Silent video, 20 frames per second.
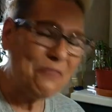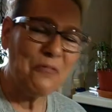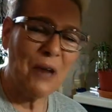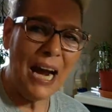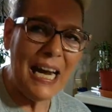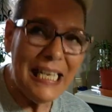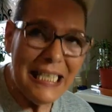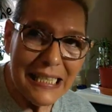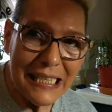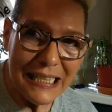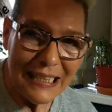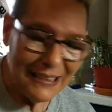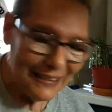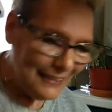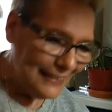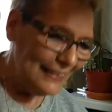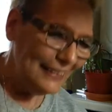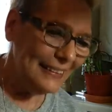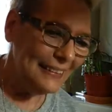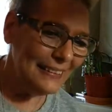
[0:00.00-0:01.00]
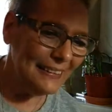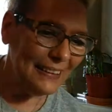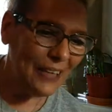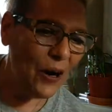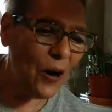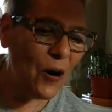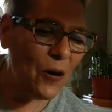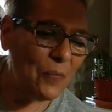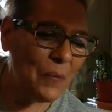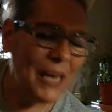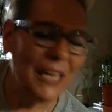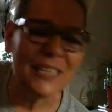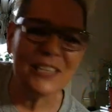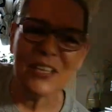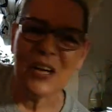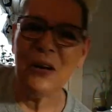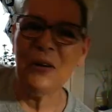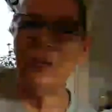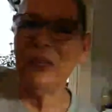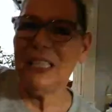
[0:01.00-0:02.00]
right? Homemade's
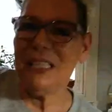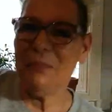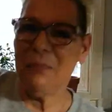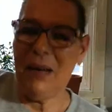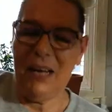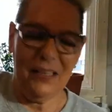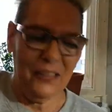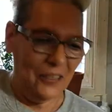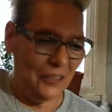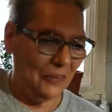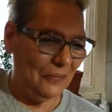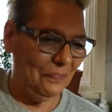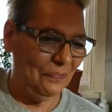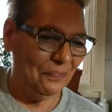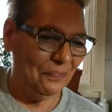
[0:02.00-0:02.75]
always better.